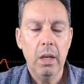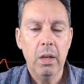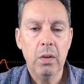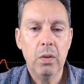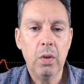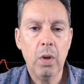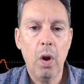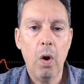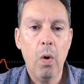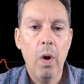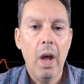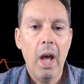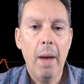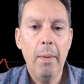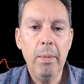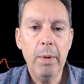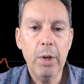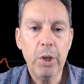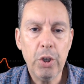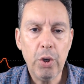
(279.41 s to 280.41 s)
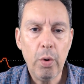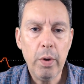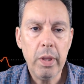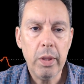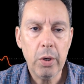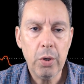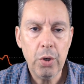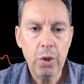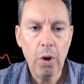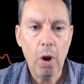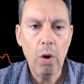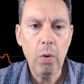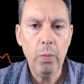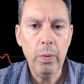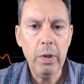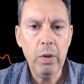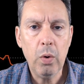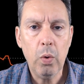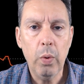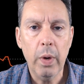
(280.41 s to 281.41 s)
So I'm going to show you the chart
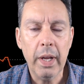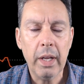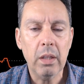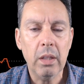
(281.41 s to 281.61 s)
real quick.